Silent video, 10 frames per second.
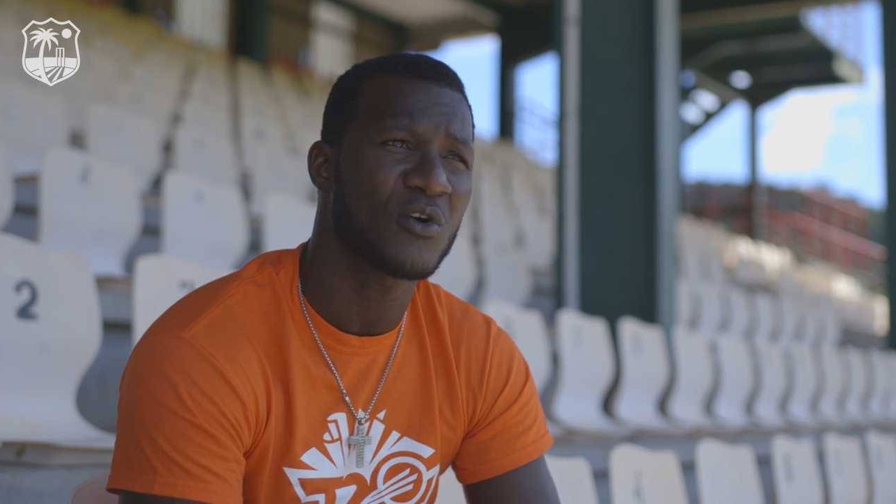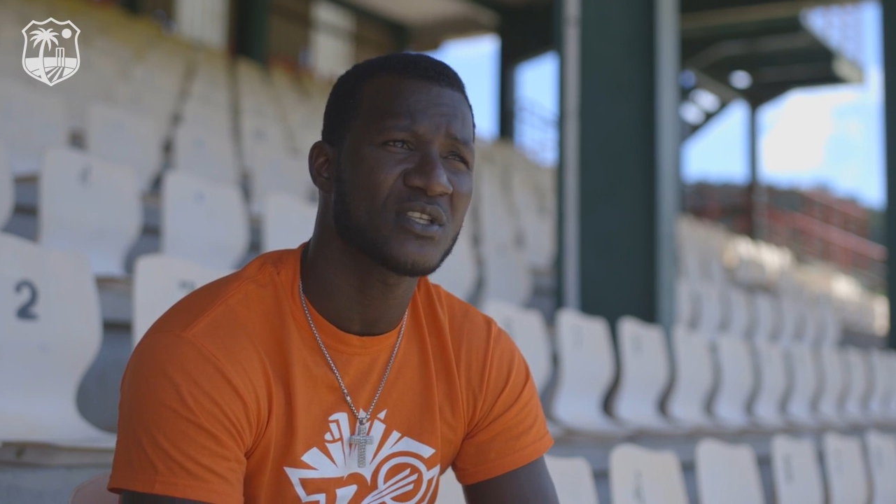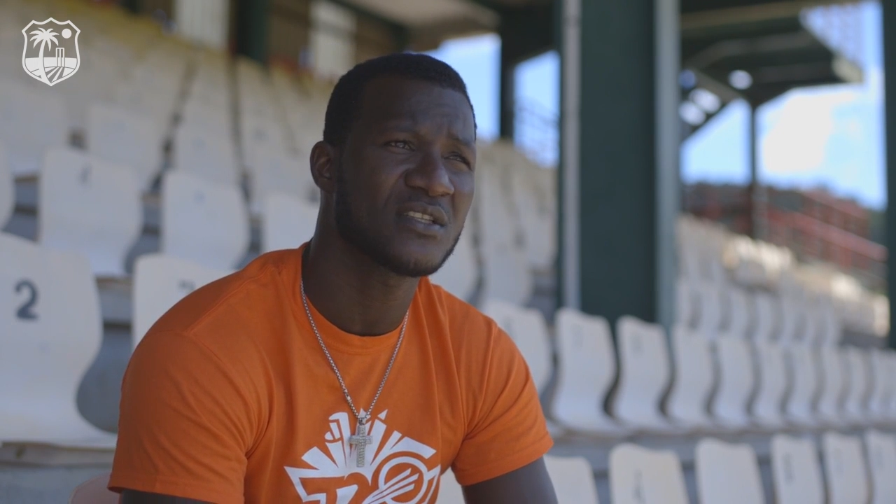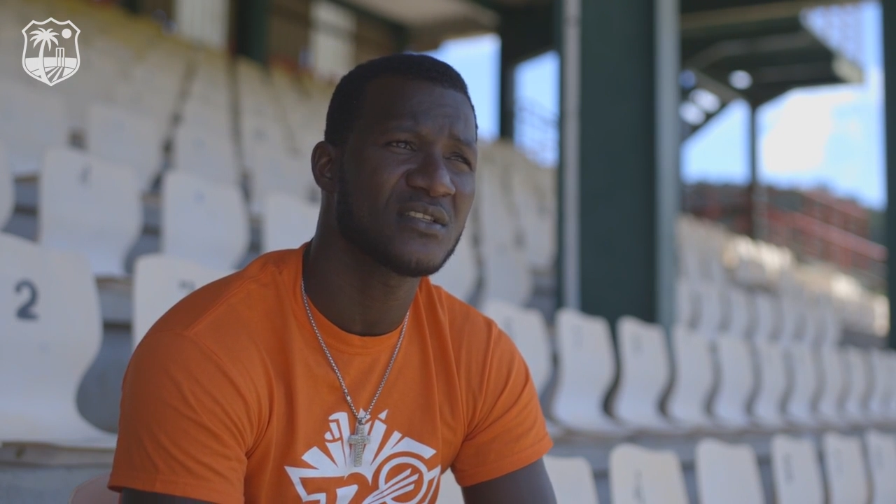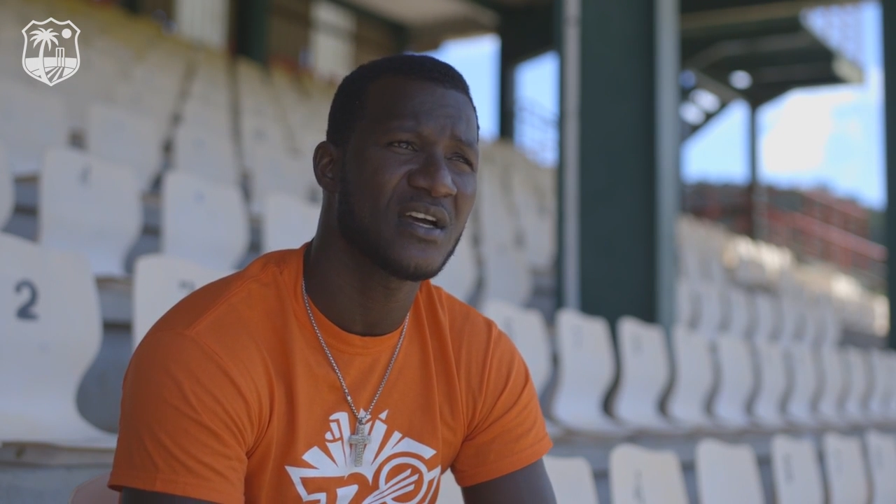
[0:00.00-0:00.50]

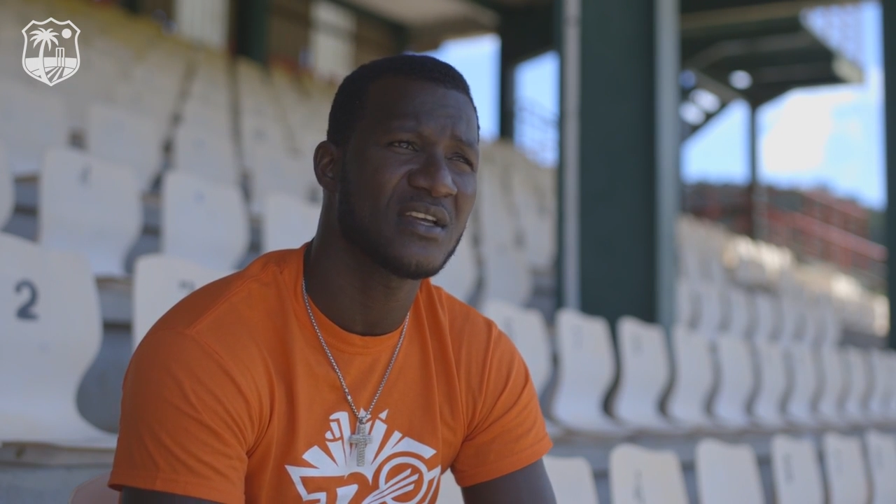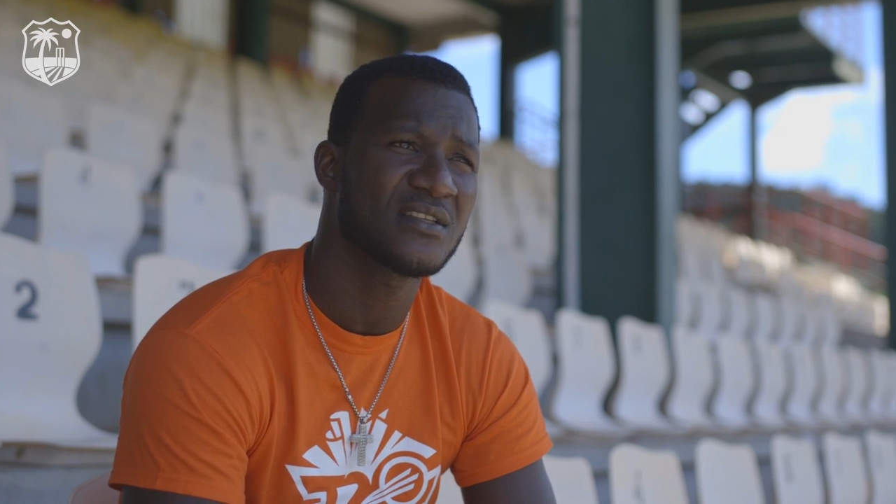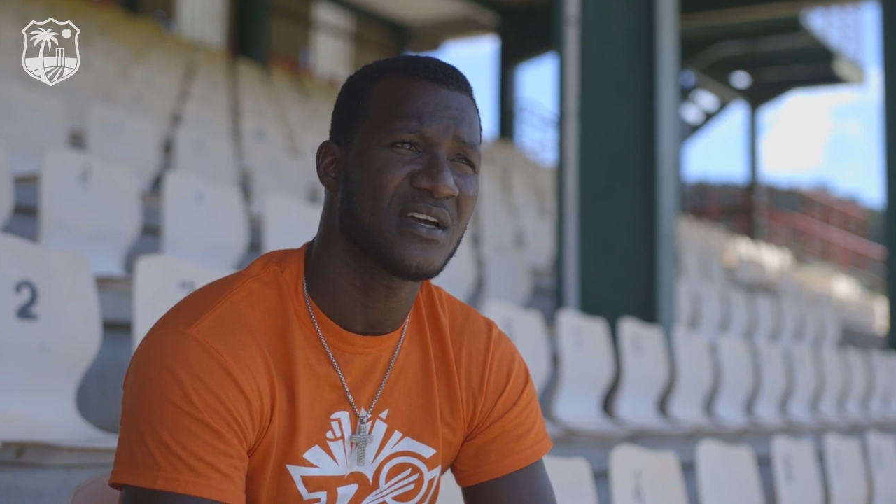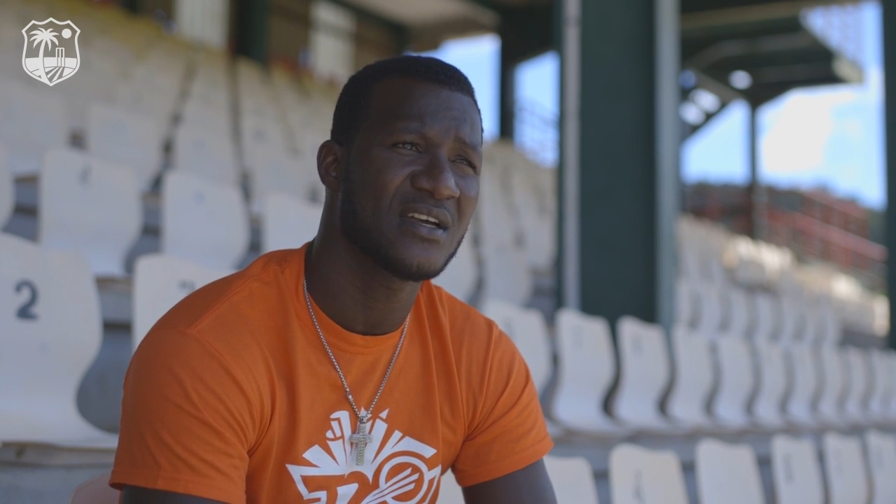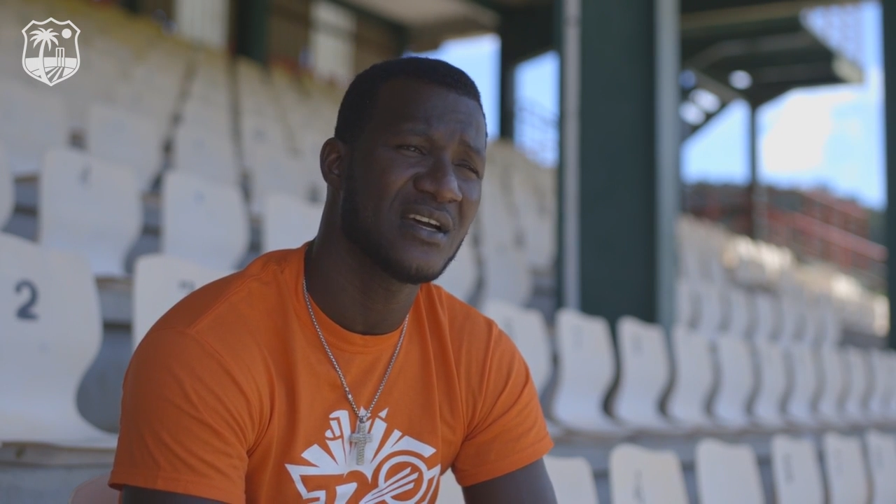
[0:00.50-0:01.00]
out
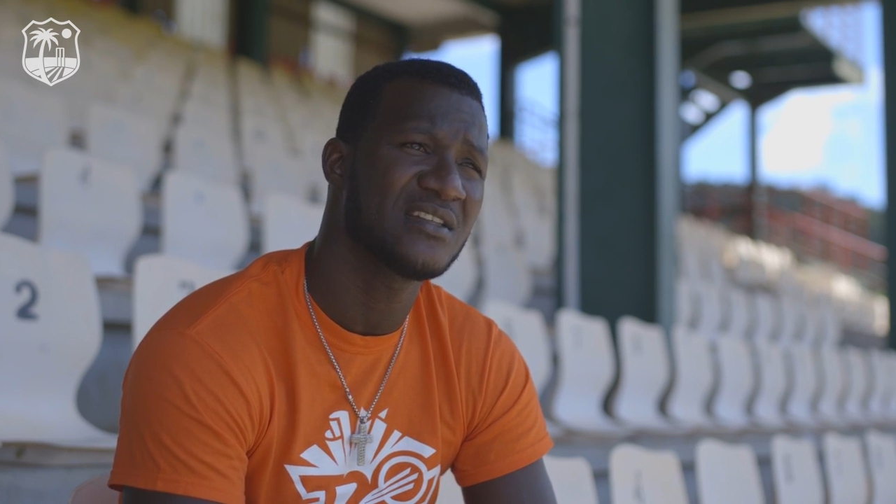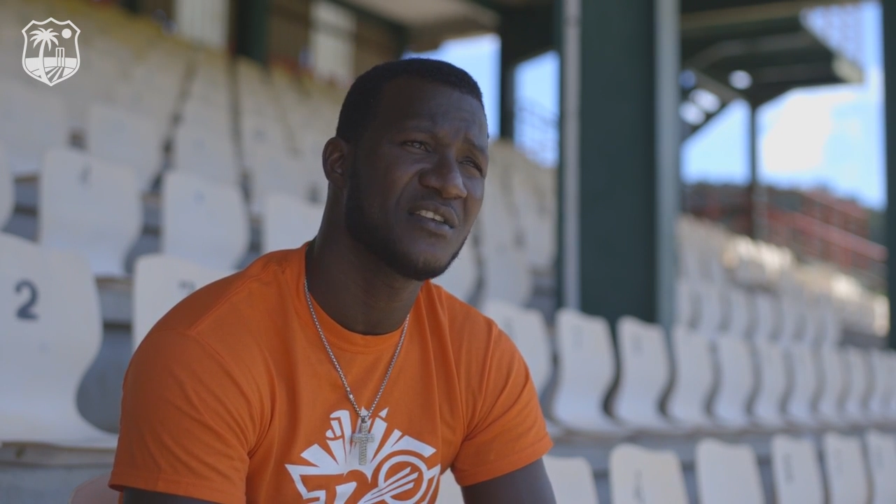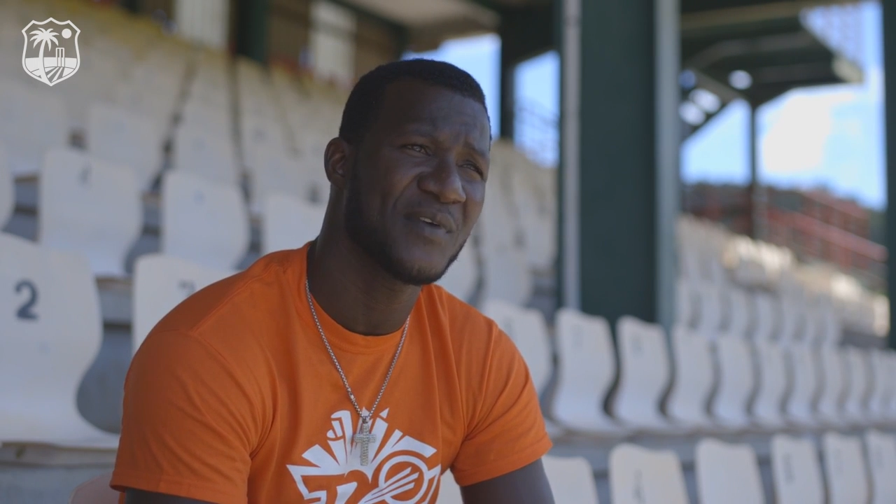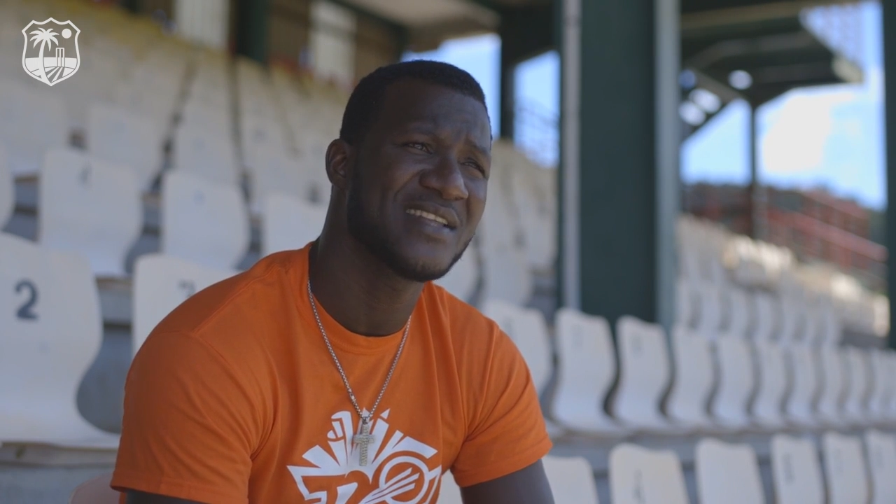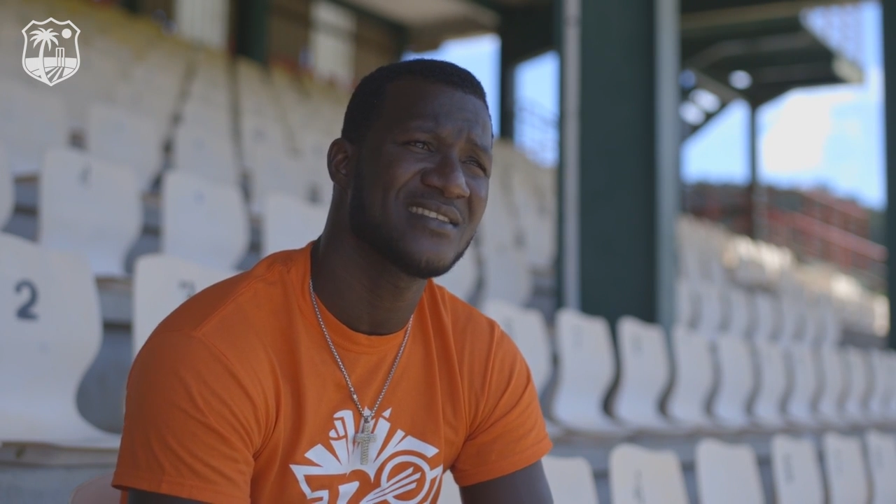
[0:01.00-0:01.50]
and
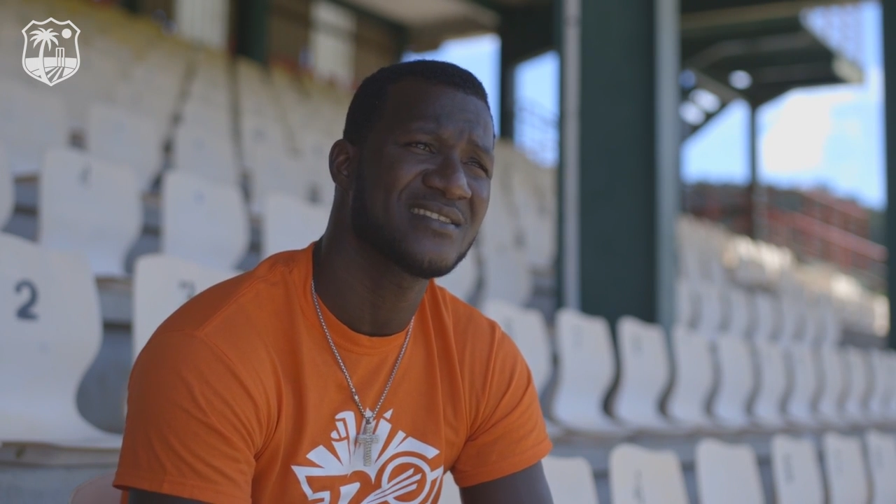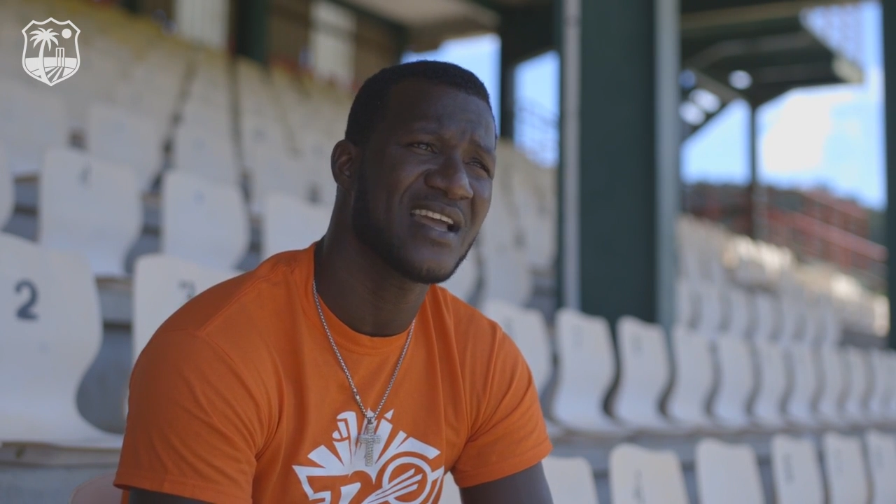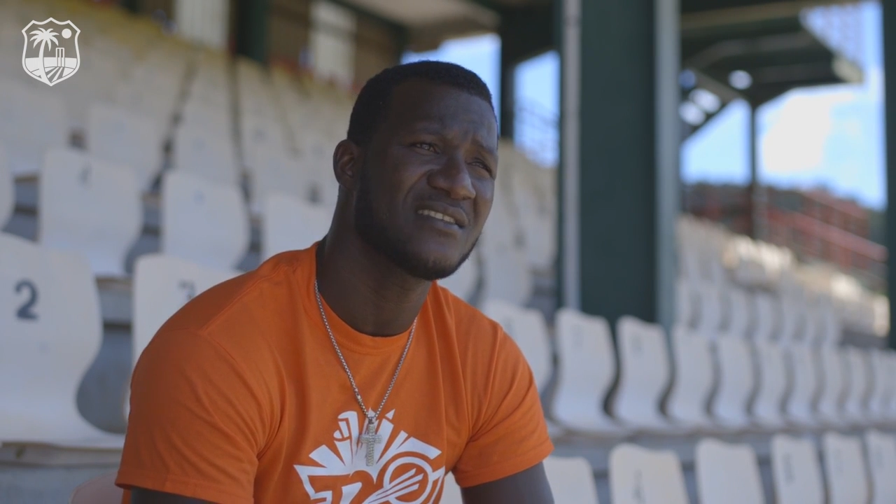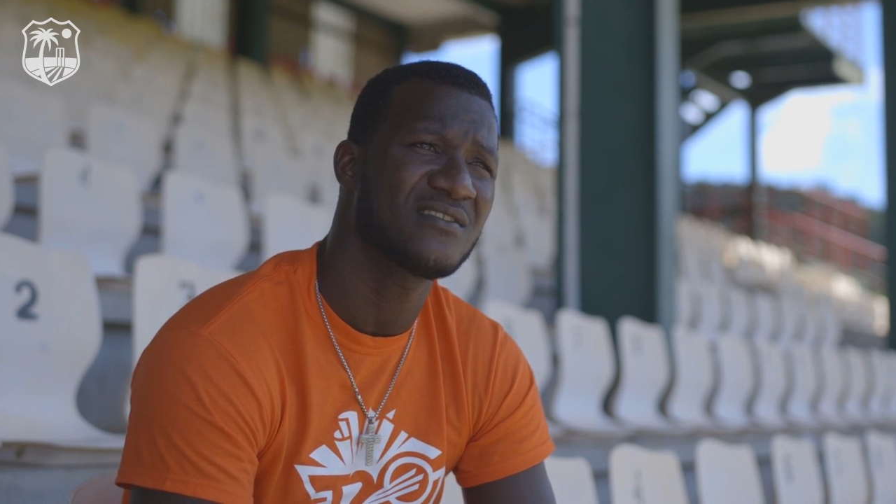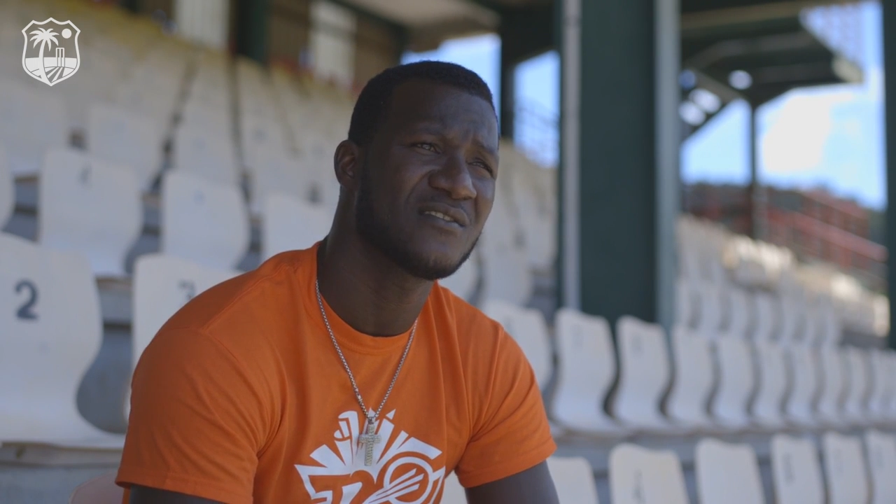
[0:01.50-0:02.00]
defend this
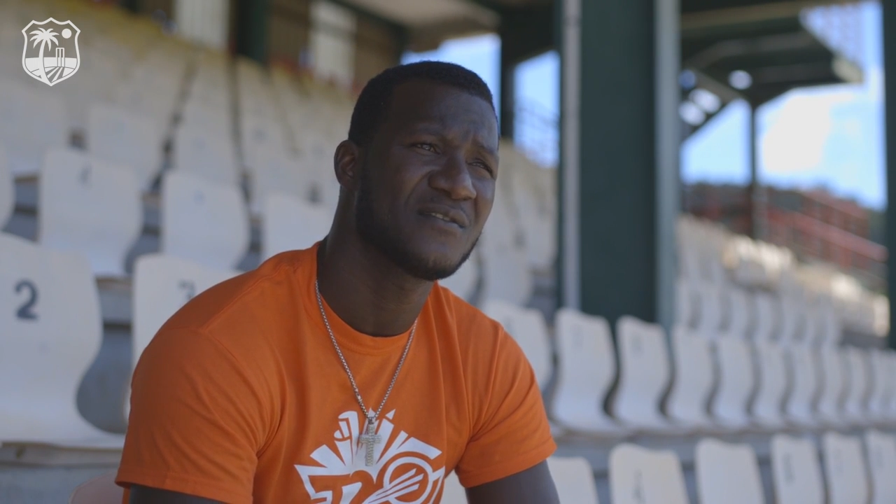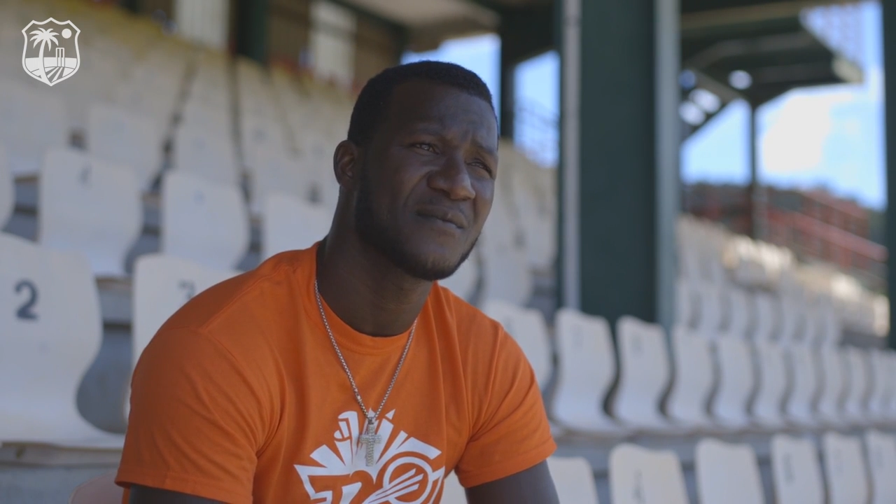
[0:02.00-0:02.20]
title.